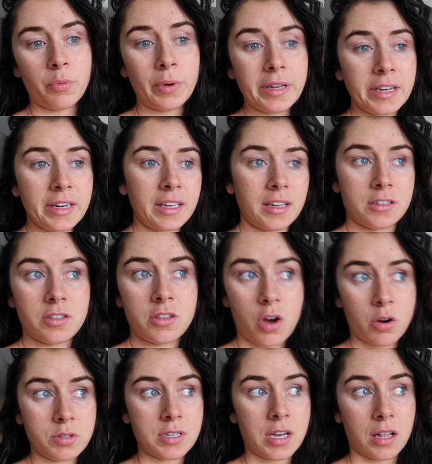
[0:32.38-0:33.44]
We didn't get to the
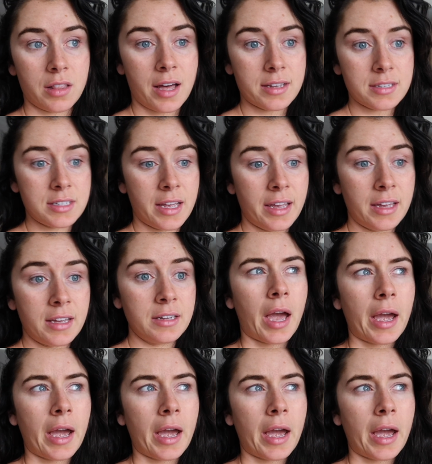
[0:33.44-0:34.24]
hotel last night.